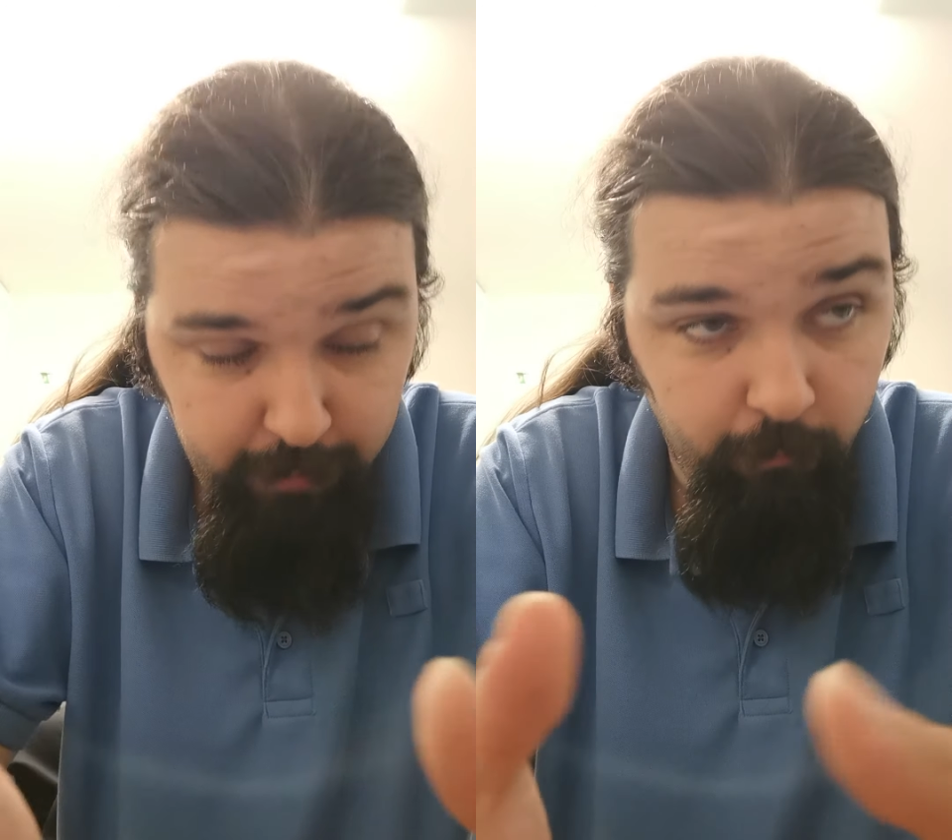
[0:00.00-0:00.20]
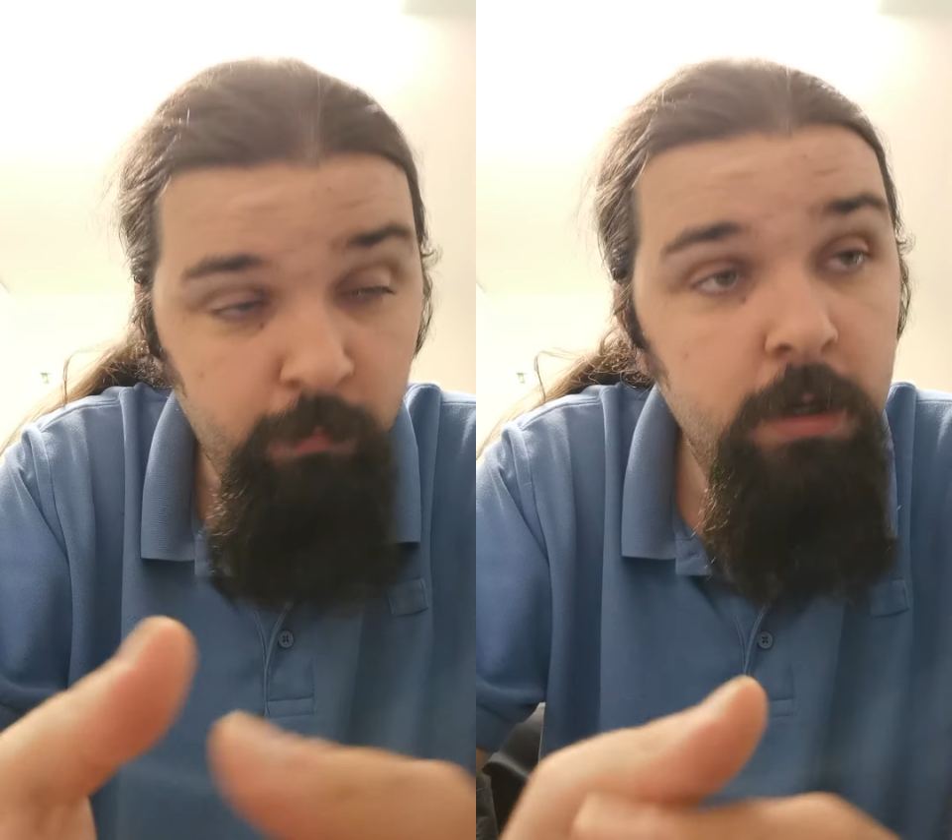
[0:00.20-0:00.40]

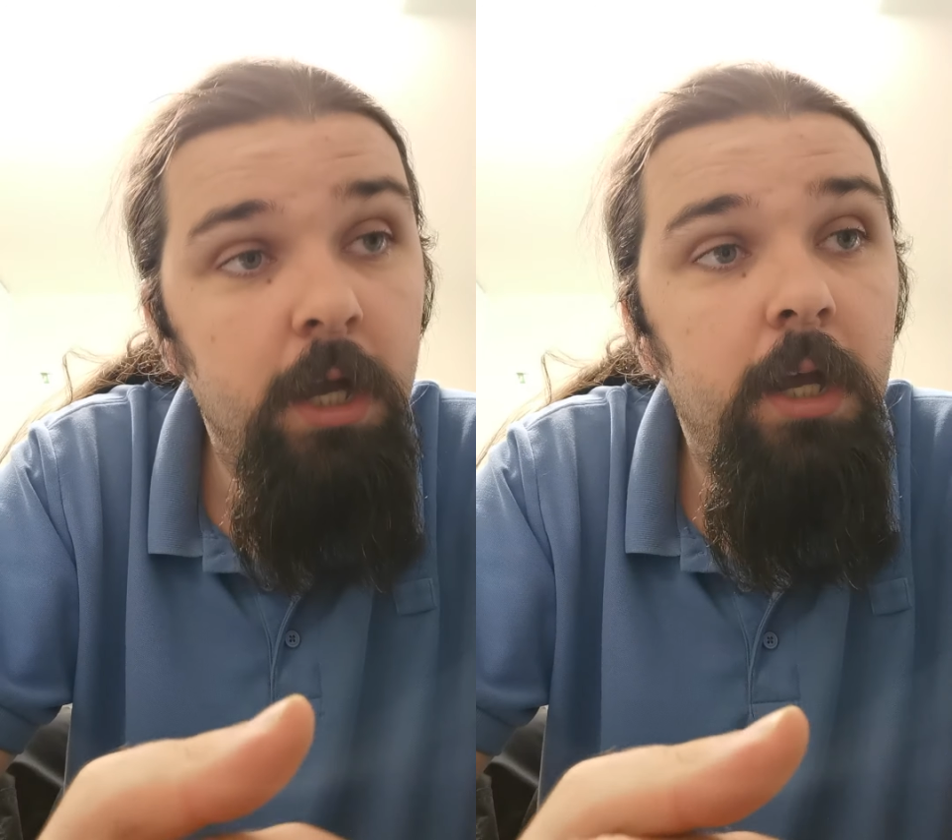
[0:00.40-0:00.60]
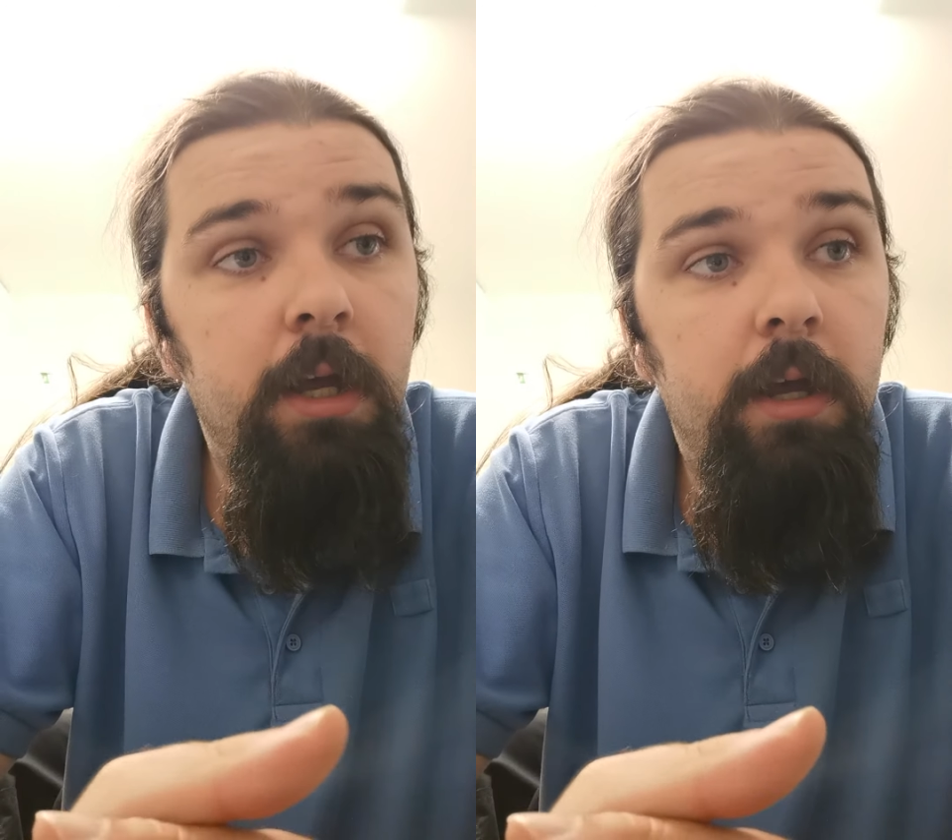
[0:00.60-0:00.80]
general,
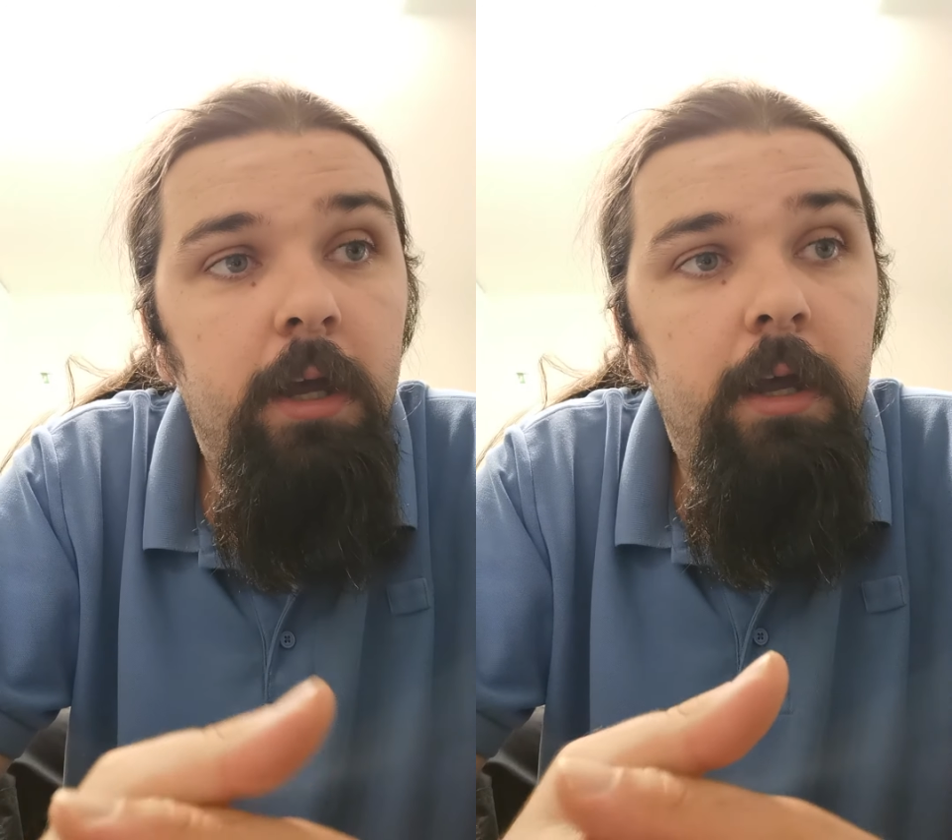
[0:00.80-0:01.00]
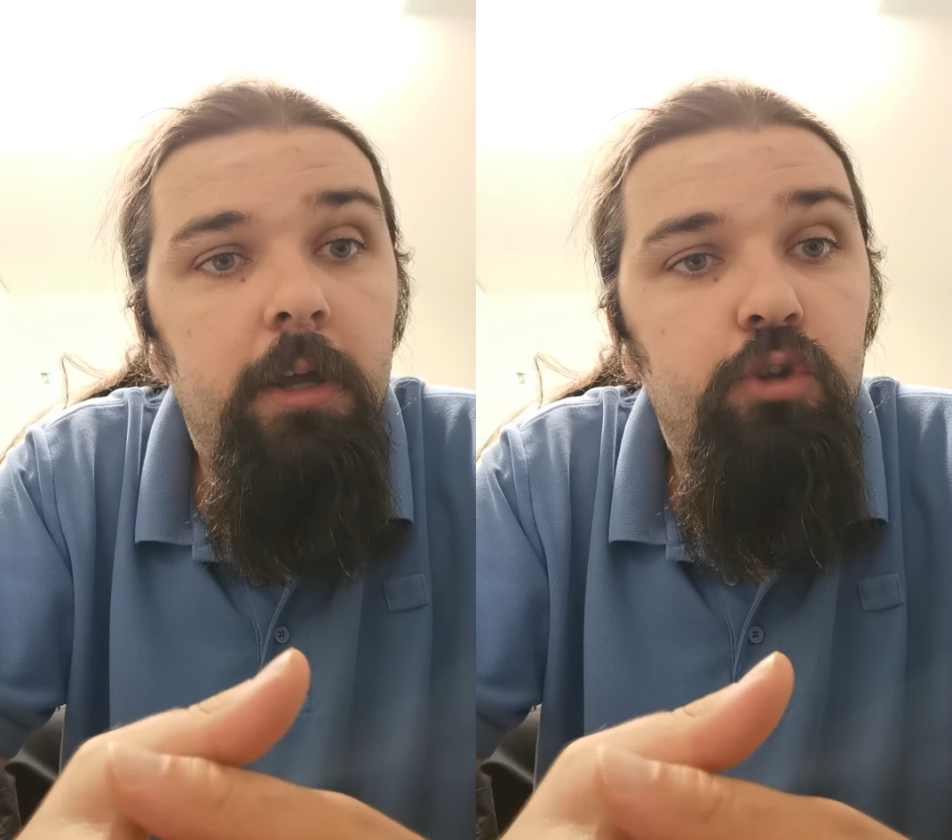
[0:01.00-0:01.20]

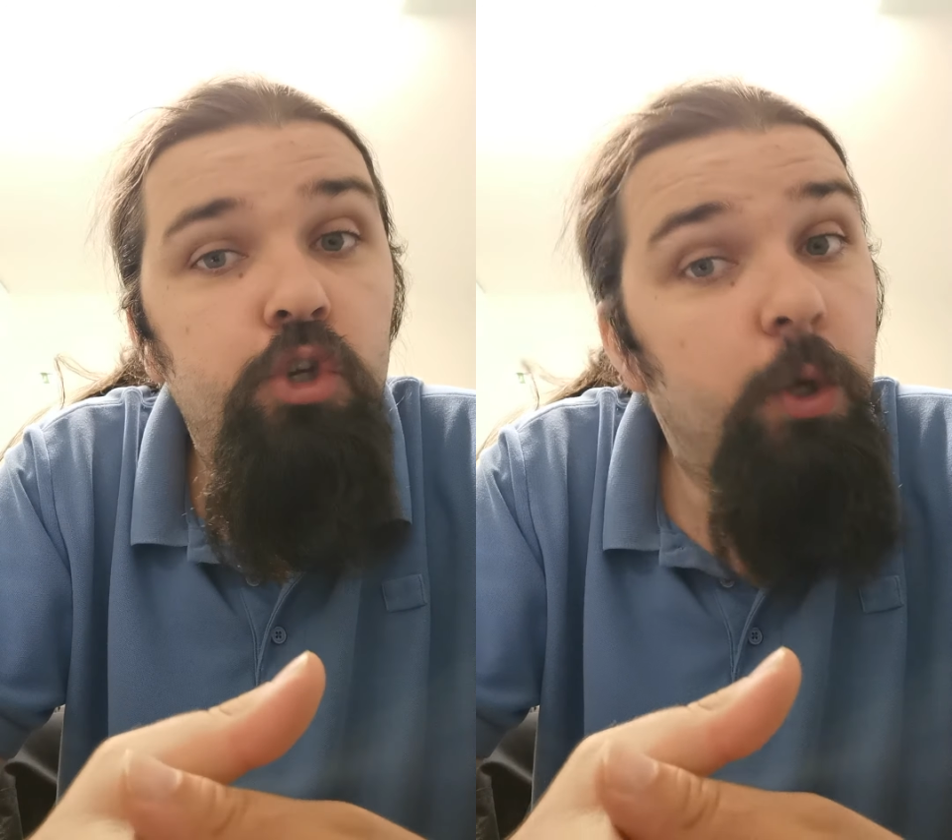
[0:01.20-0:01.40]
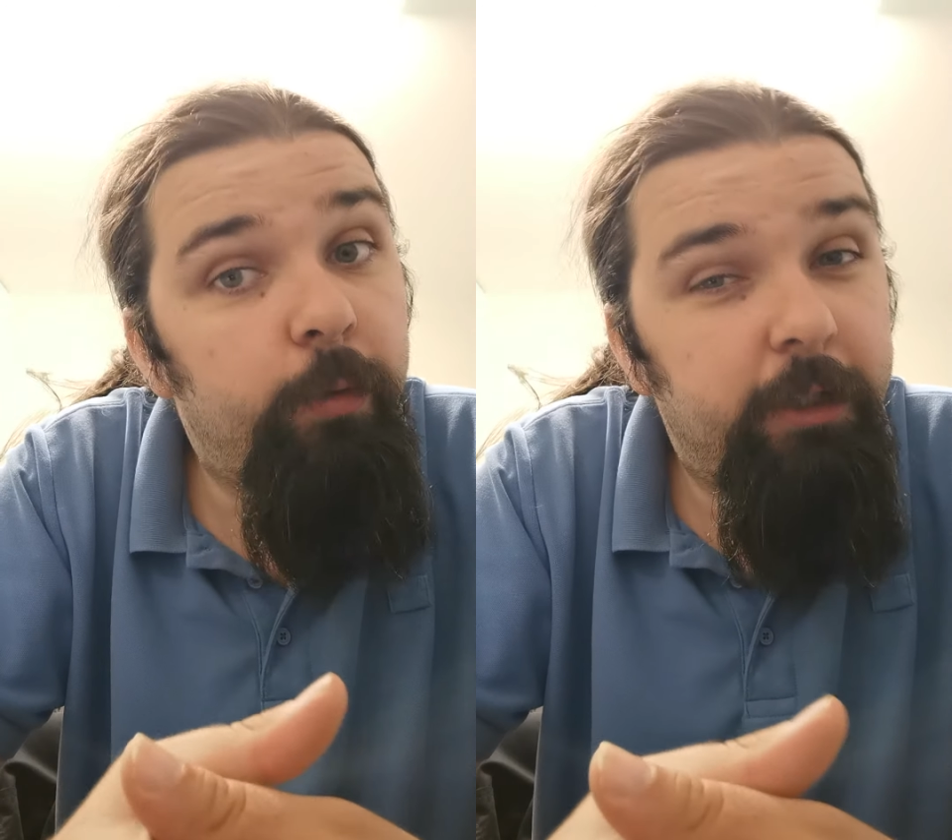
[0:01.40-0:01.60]

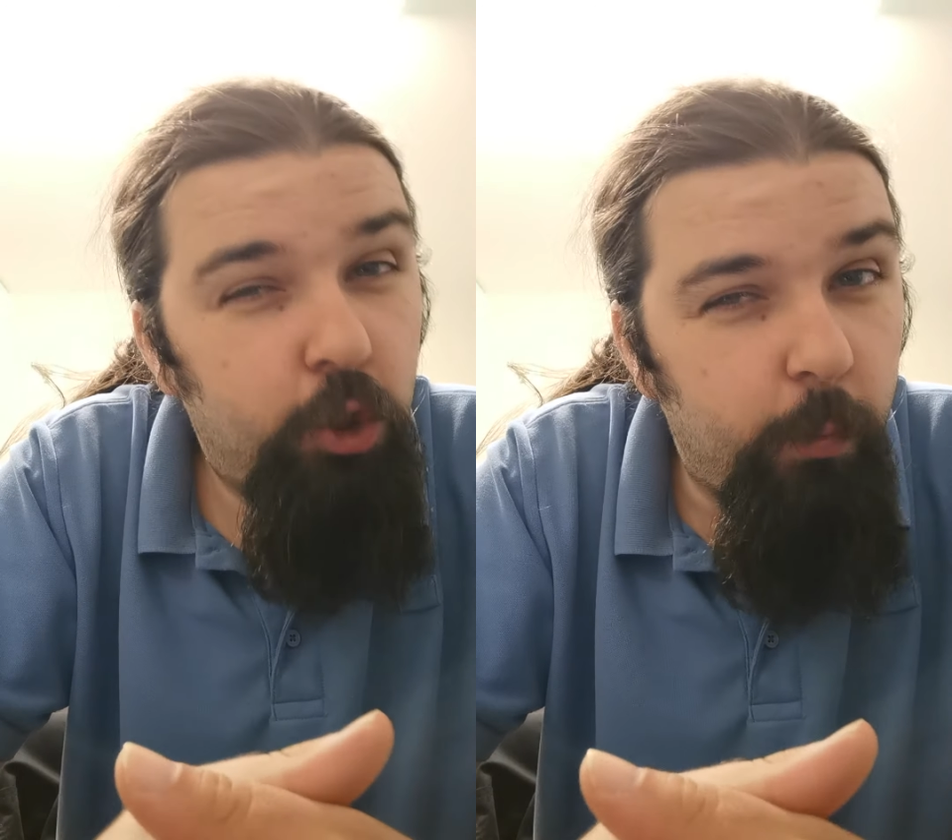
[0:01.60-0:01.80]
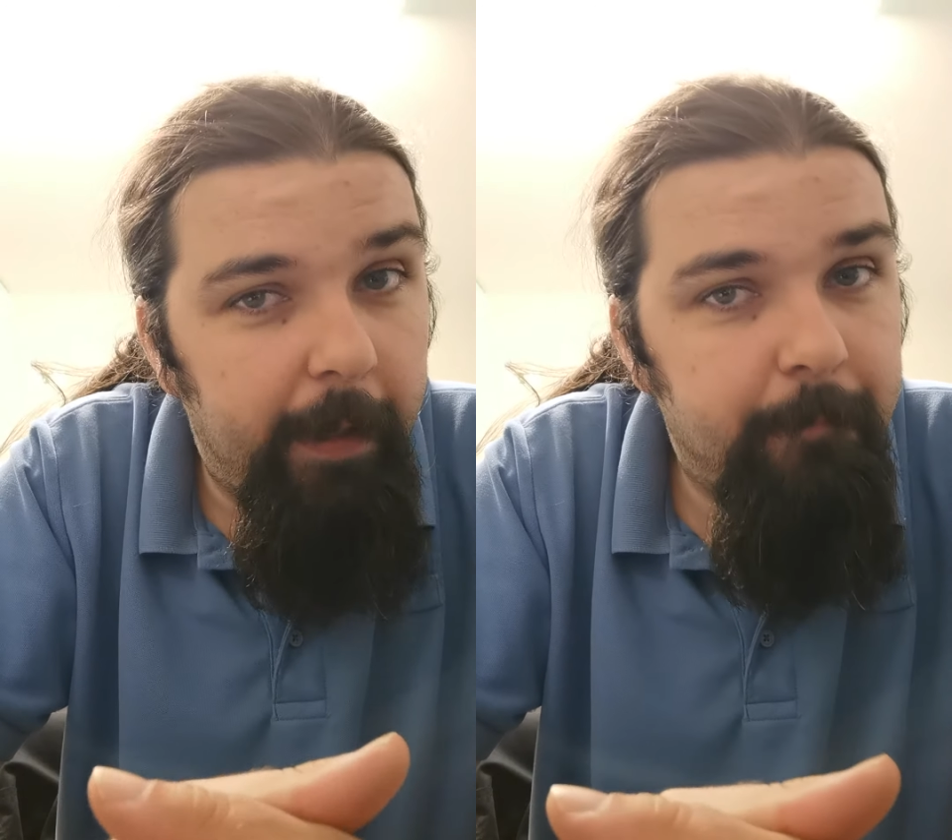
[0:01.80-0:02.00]
you don't want
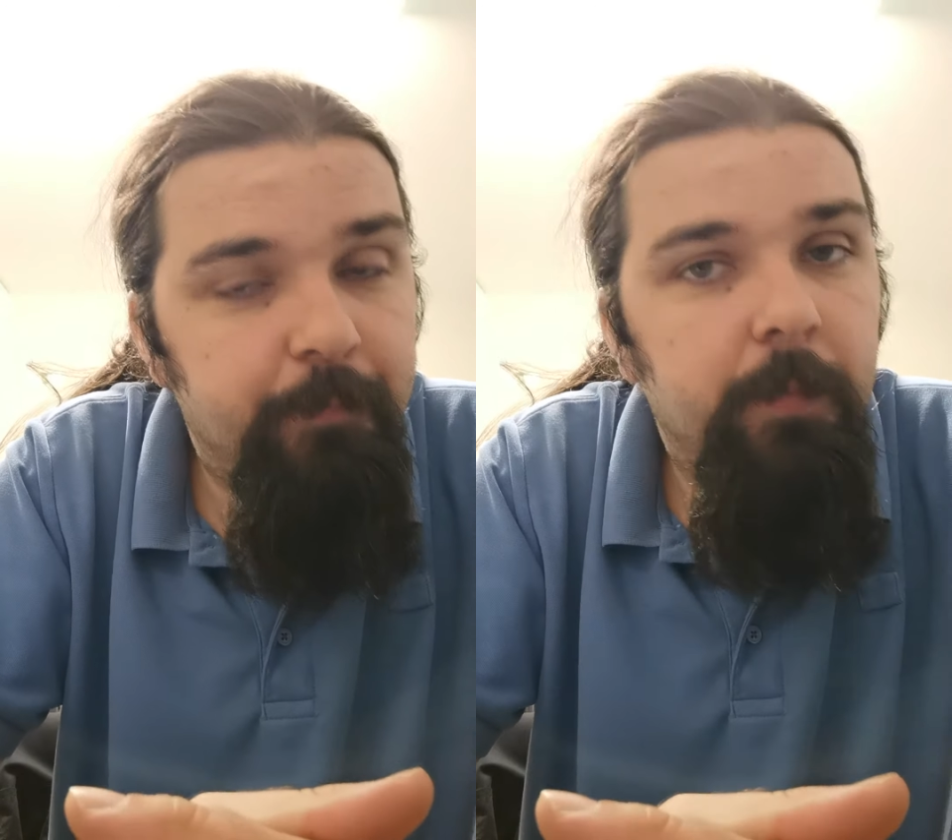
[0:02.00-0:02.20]
to do it.